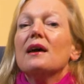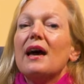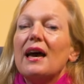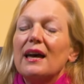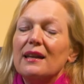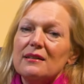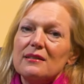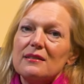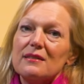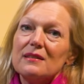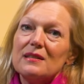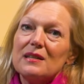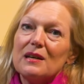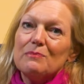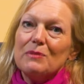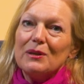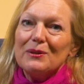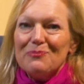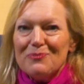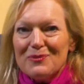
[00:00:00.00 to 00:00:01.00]
enter the
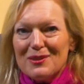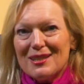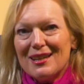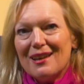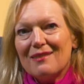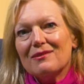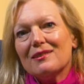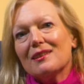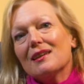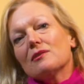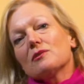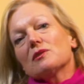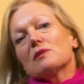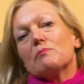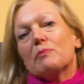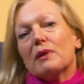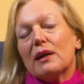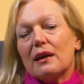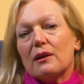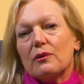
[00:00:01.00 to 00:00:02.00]
number
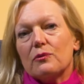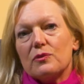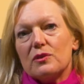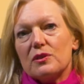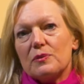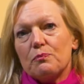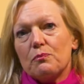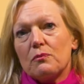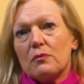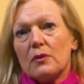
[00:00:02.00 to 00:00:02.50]
£10,000.